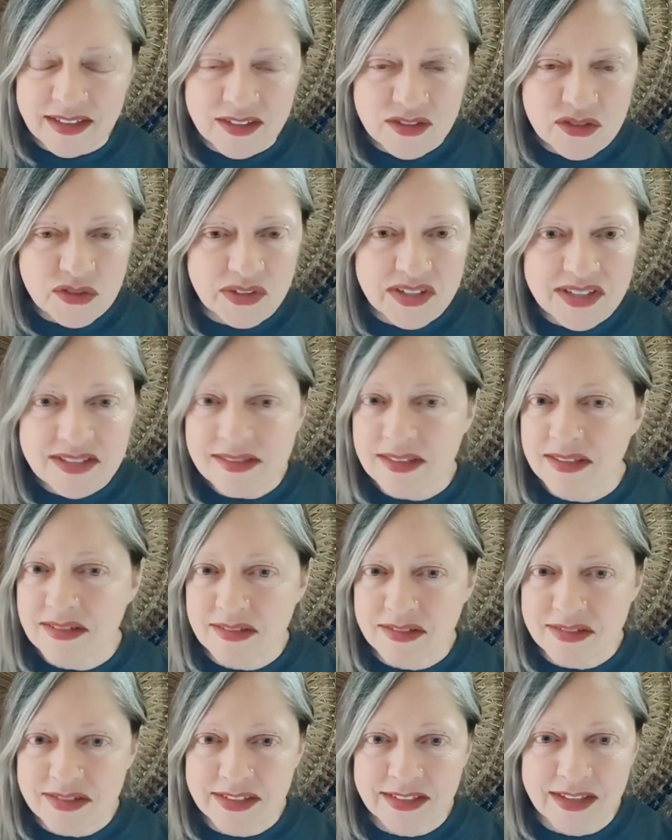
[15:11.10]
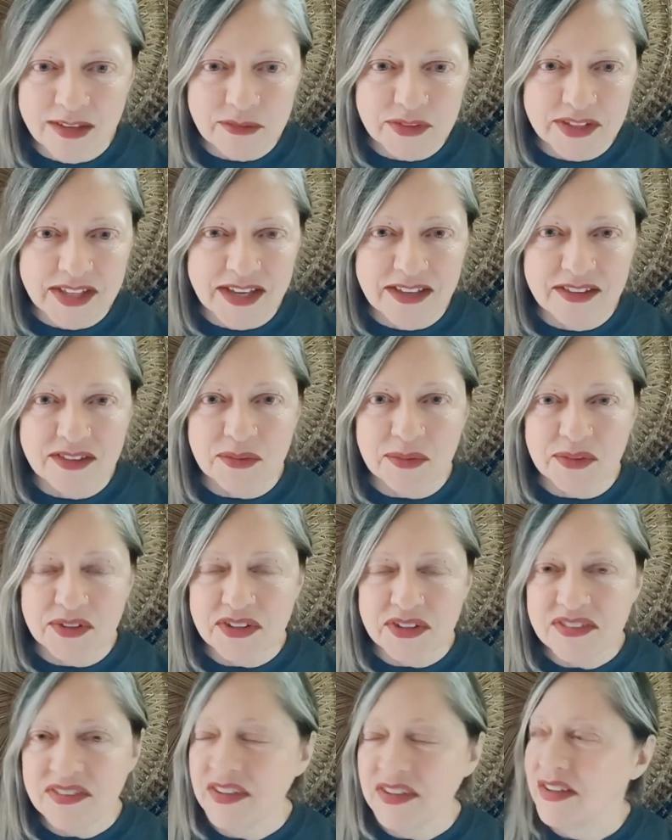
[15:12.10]
trees because there's enough of that in the
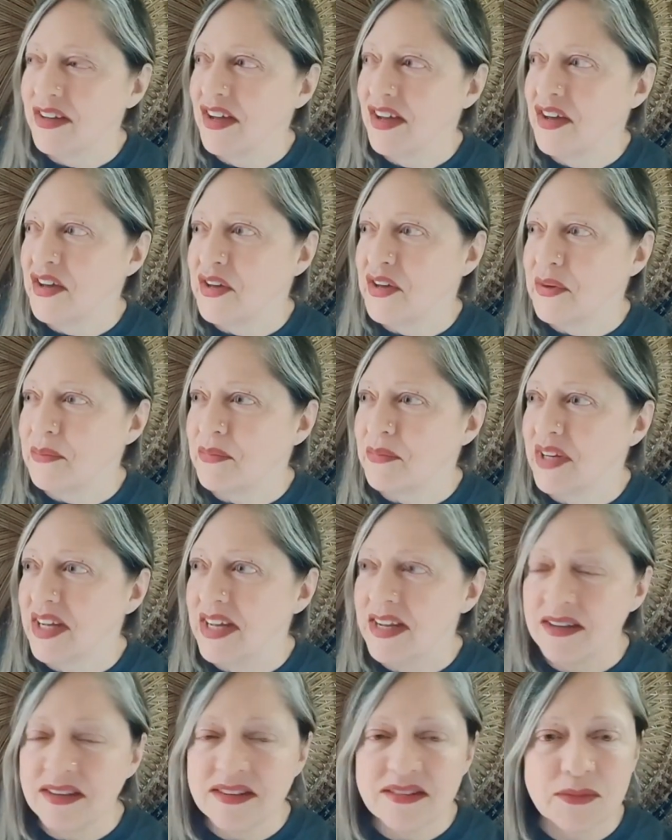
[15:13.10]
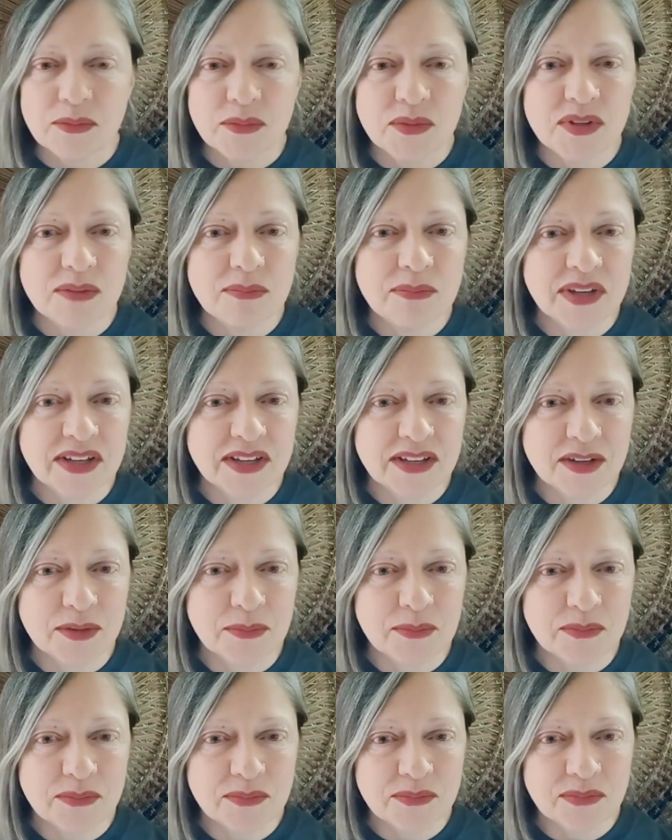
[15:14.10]
world. But I will pick
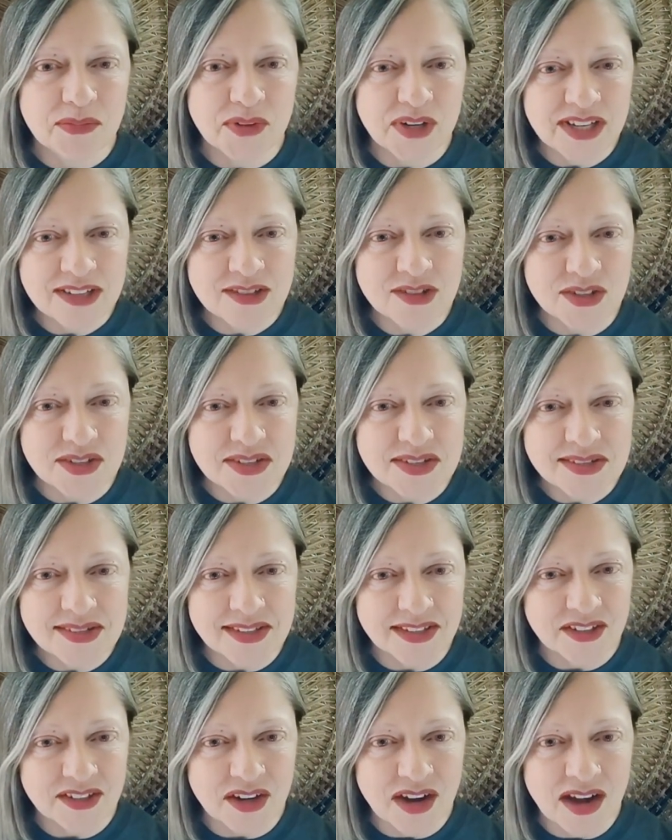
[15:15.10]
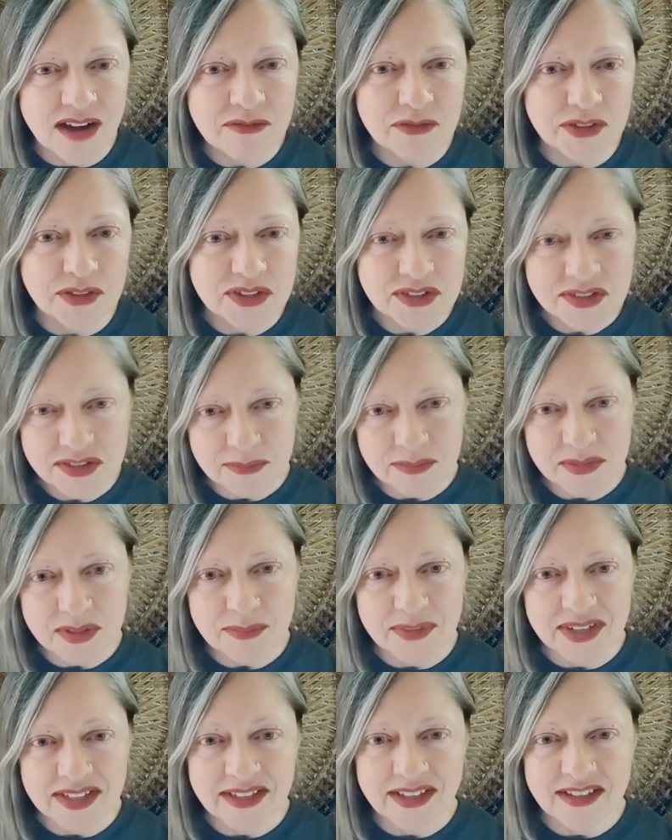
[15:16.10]
up branches that are offered to me
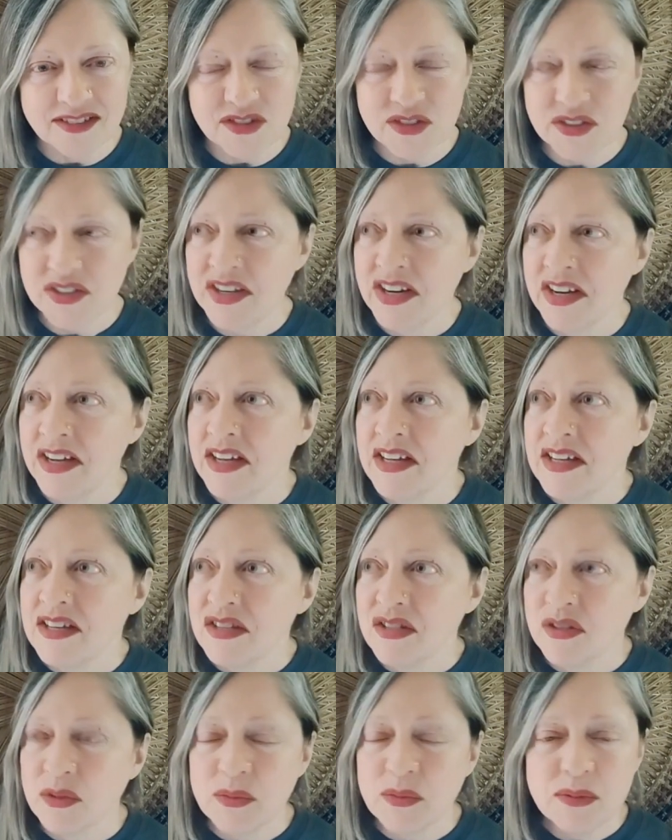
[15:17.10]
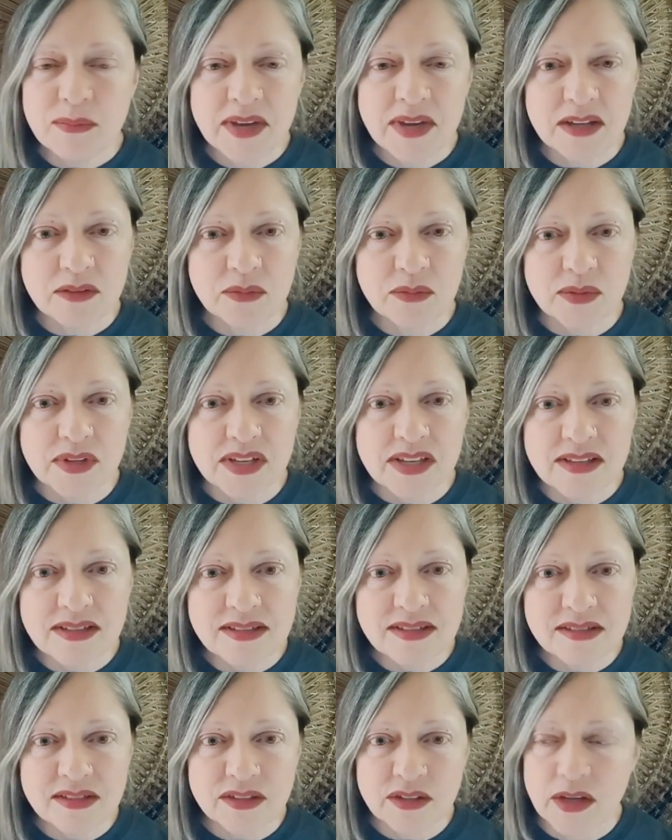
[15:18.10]
by nature. So we made
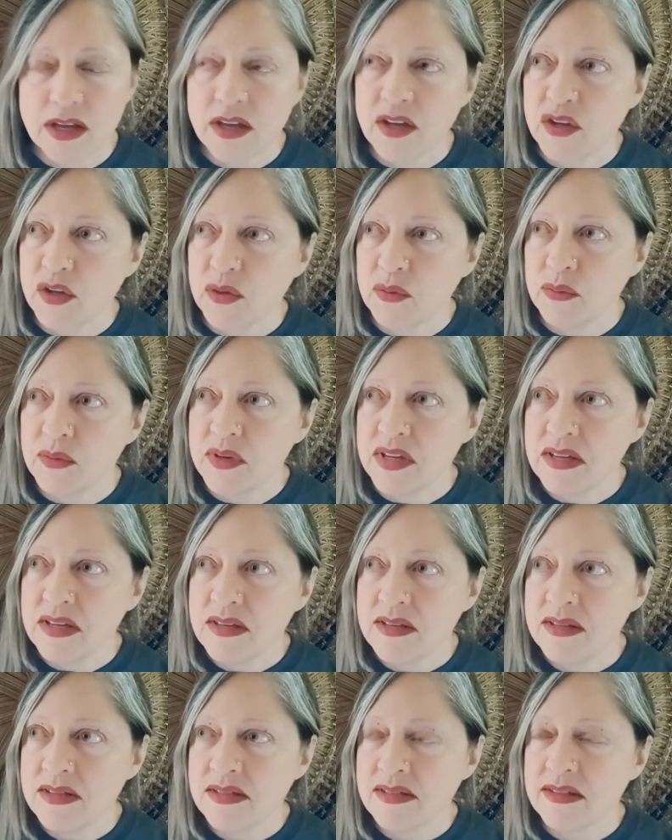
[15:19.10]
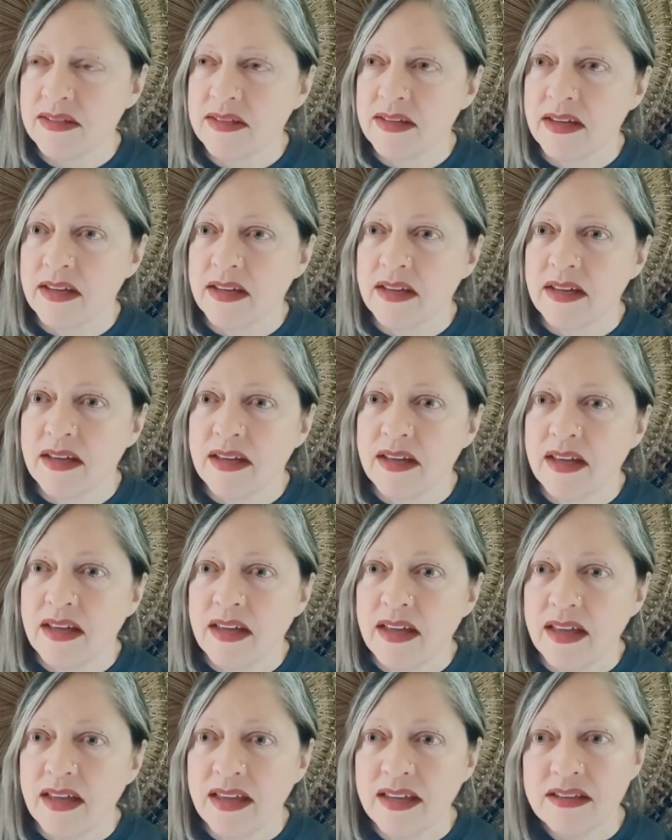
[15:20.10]
wreaths. Wreaths
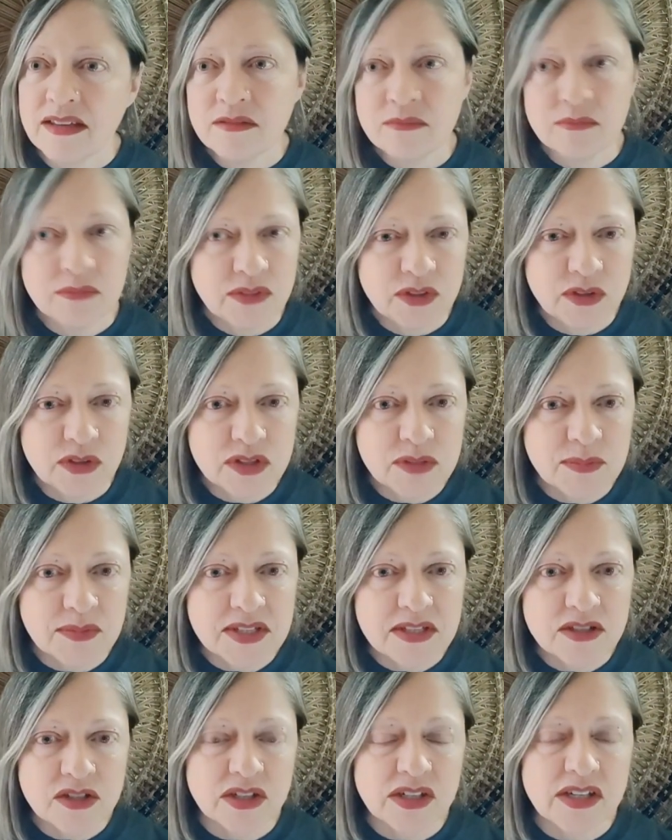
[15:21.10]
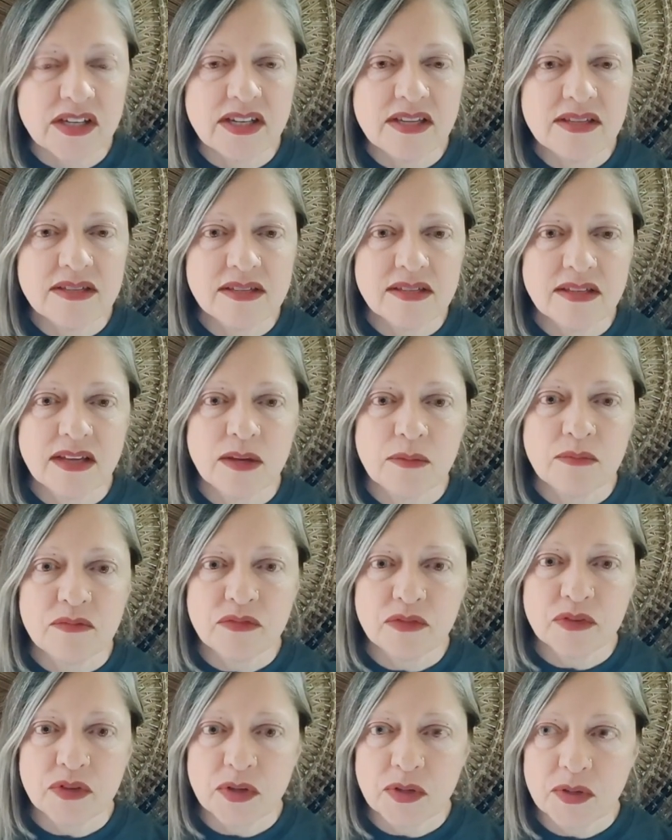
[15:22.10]
and Christmas trees come
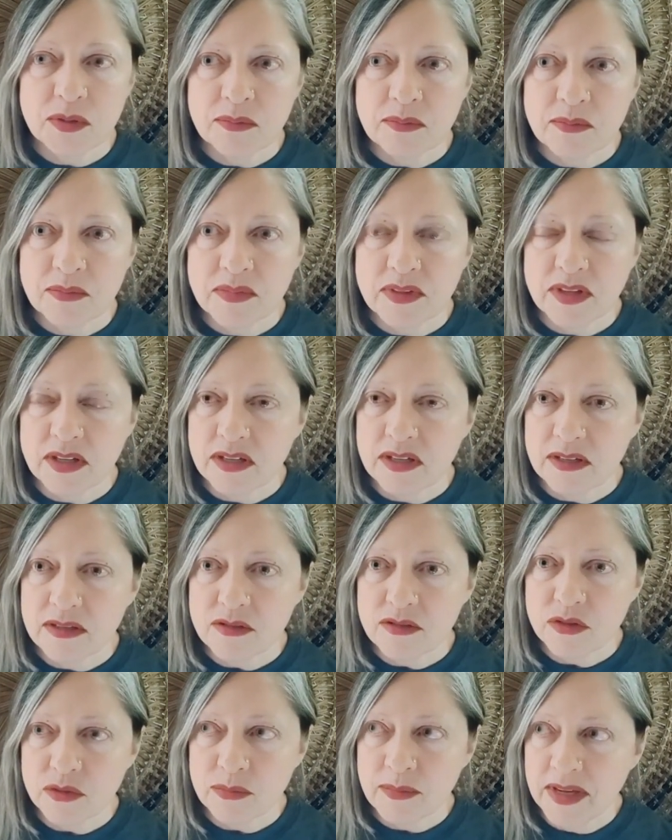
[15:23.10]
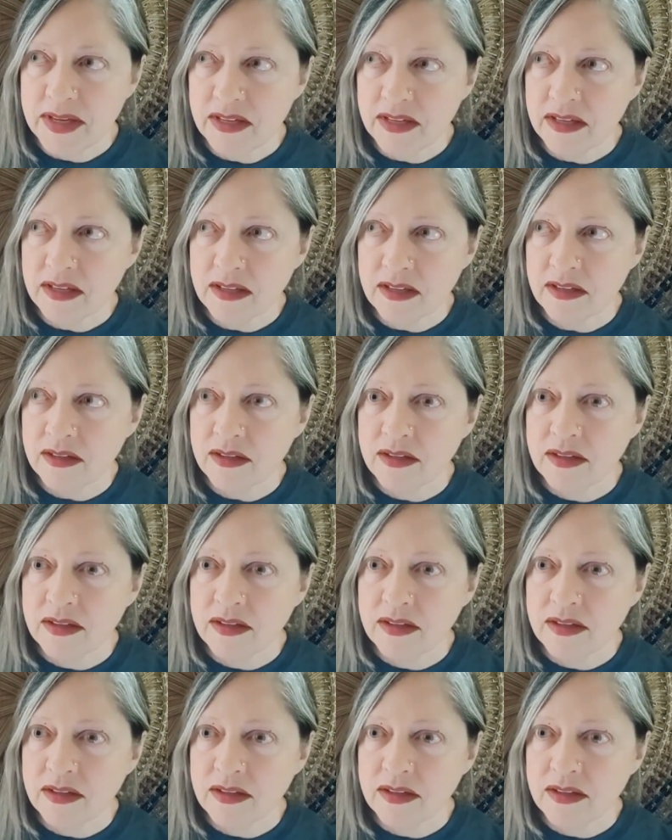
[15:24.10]
from the Germanic